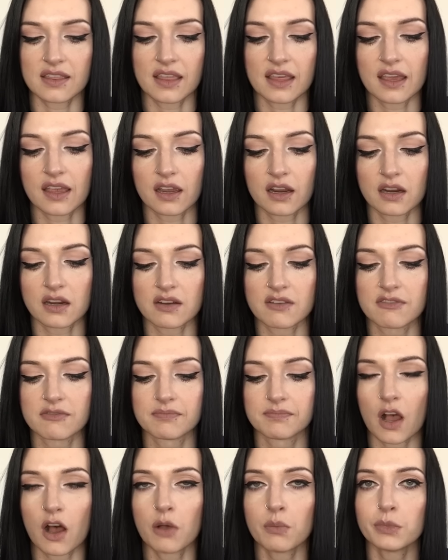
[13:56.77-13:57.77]
They're
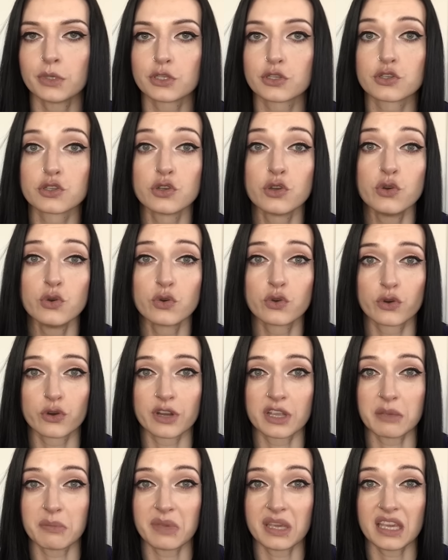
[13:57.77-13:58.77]
almost too
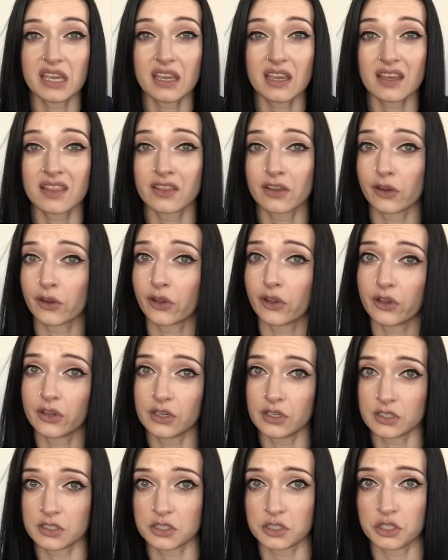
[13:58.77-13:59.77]
creamy, and they're
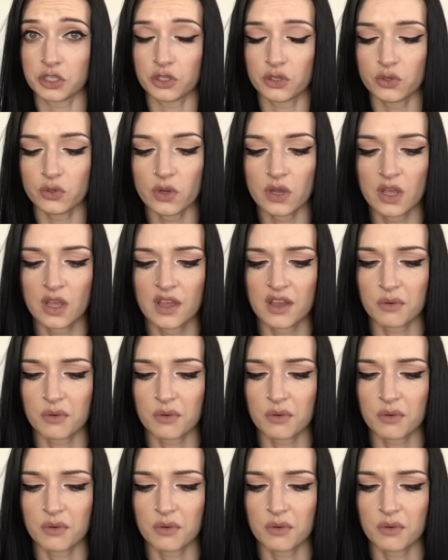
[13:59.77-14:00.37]
good as new.